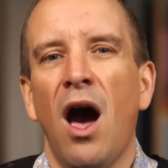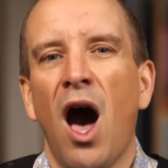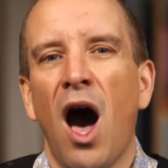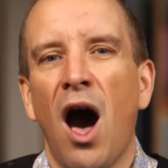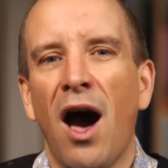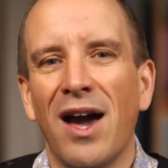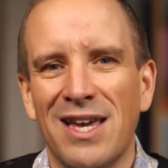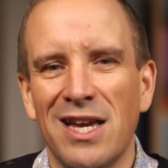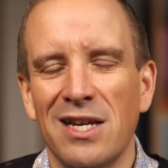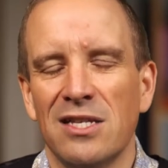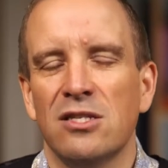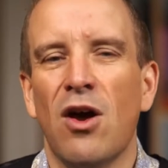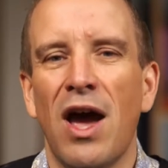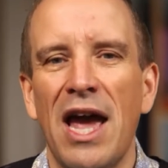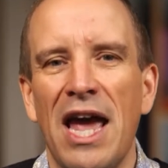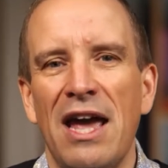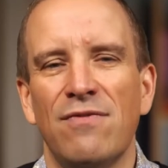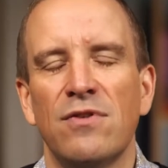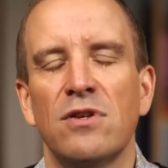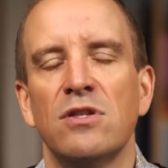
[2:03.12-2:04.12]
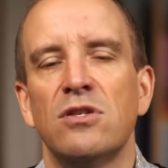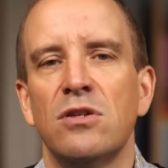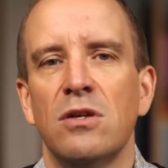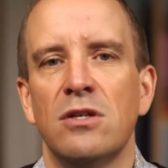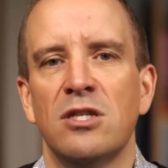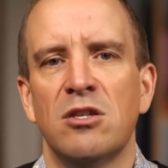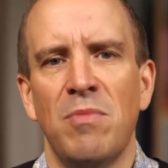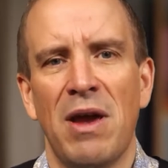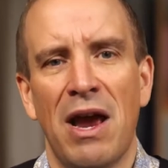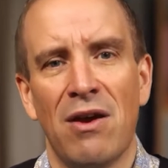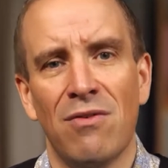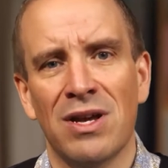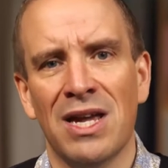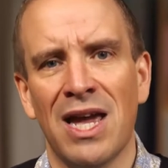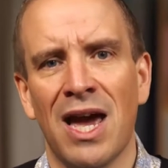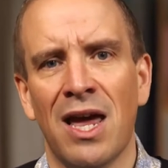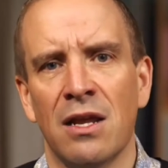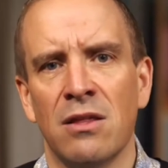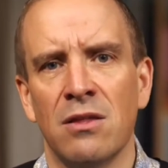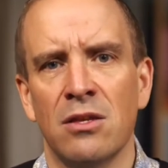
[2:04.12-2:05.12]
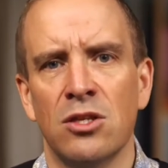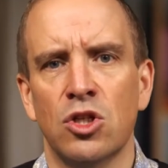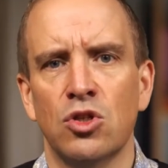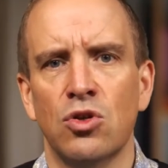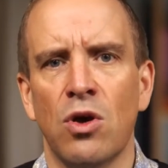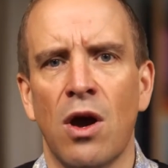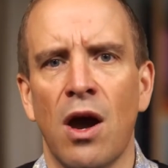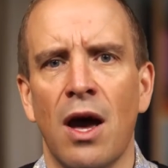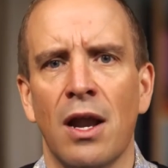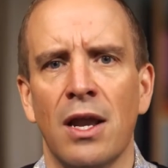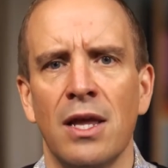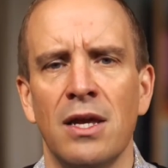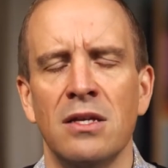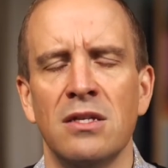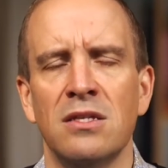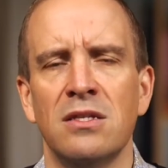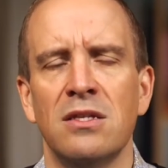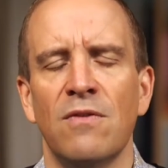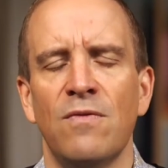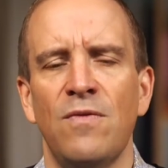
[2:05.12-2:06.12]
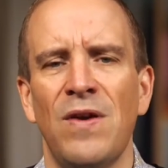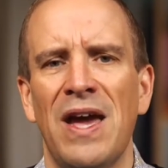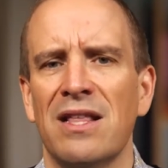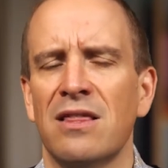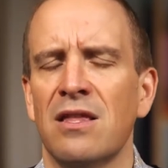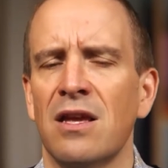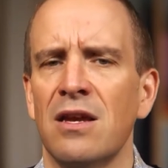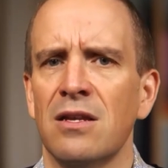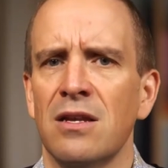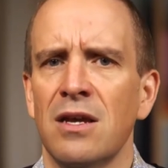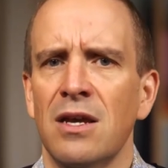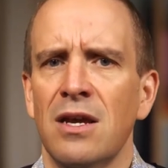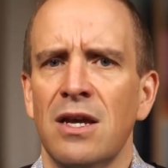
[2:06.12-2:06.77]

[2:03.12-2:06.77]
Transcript: I guess I have concerns about regarding this trial is the fact that